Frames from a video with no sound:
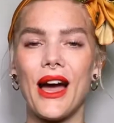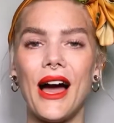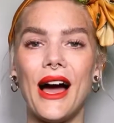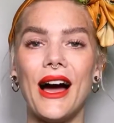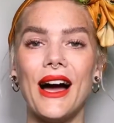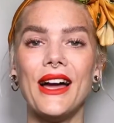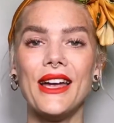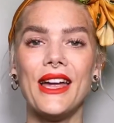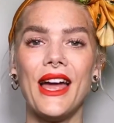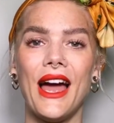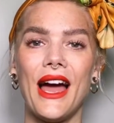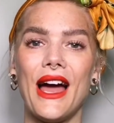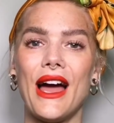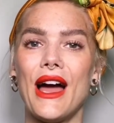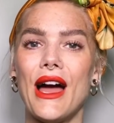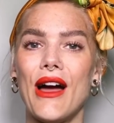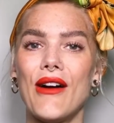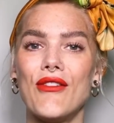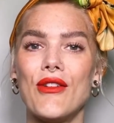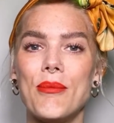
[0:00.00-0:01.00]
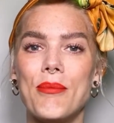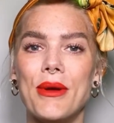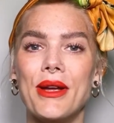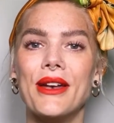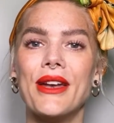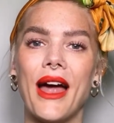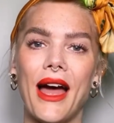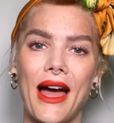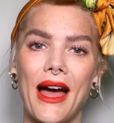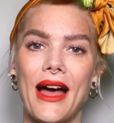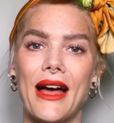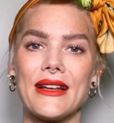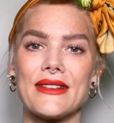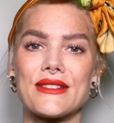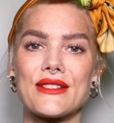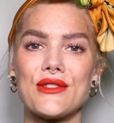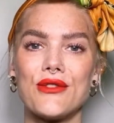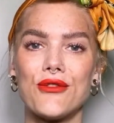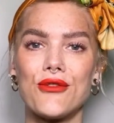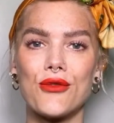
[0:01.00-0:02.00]
I have been
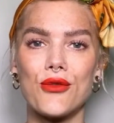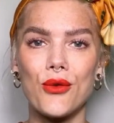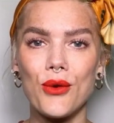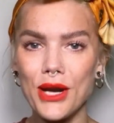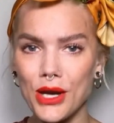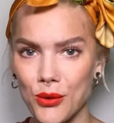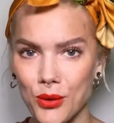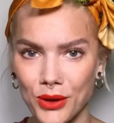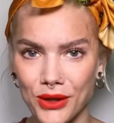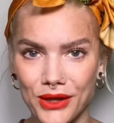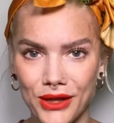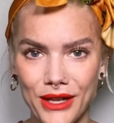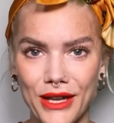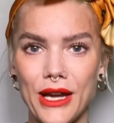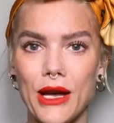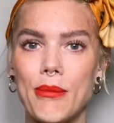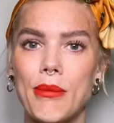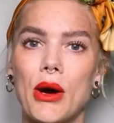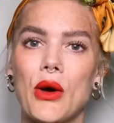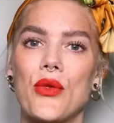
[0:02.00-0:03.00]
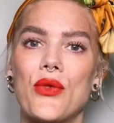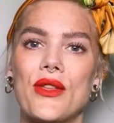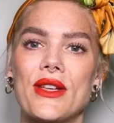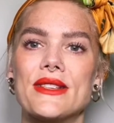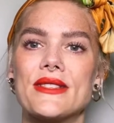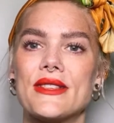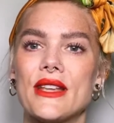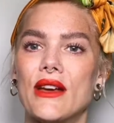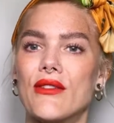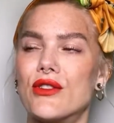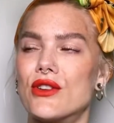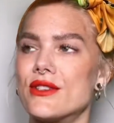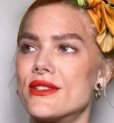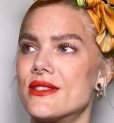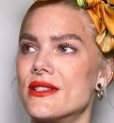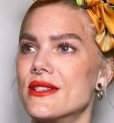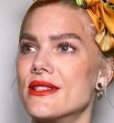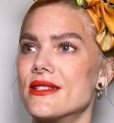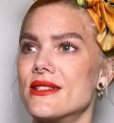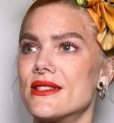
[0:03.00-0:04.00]
asked frequently about this ever
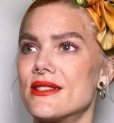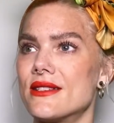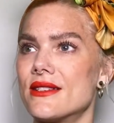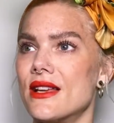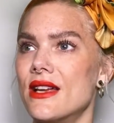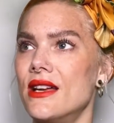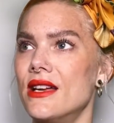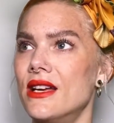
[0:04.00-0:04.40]
since